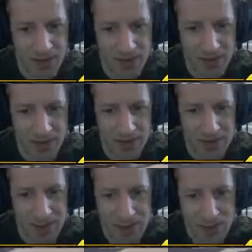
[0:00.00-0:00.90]
And
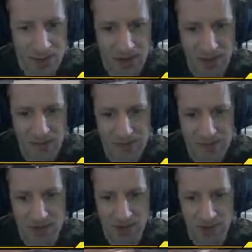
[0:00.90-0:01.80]
test drive,
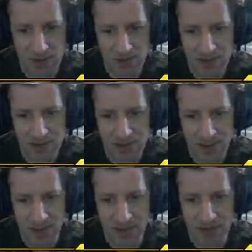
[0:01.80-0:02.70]
so it's
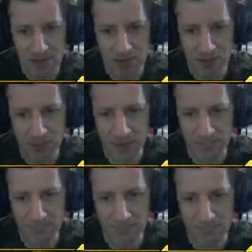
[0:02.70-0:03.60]
got, what?
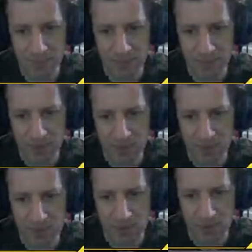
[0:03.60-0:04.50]
Nothing
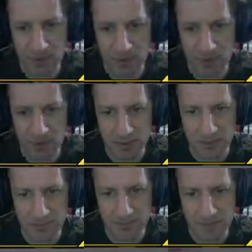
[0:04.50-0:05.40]
really.
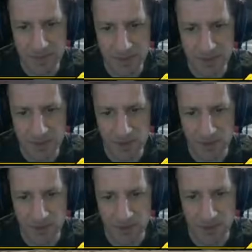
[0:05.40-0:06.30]
It's got a cloak
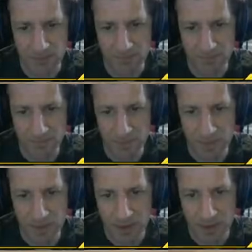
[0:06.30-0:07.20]
on it.
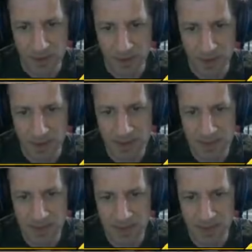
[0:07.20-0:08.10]
And that's
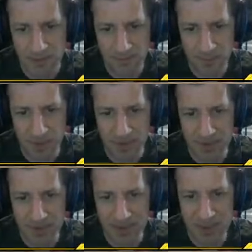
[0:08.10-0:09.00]
about it. But
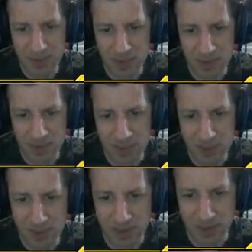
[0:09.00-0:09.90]
it's really, really
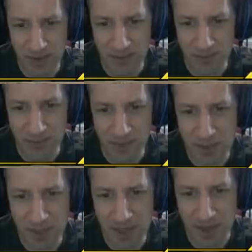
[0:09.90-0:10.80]
cute. Very much
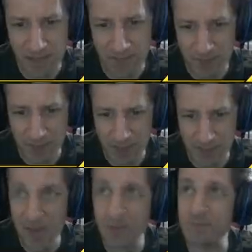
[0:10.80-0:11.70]
a cat. I
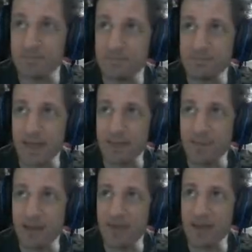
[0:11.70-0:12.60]
love how it,
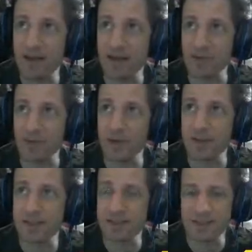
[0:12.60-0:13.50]
anything that kind of
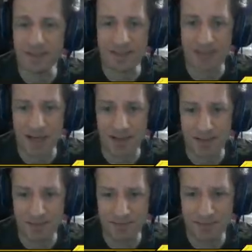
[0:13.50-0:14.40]
walks exactly.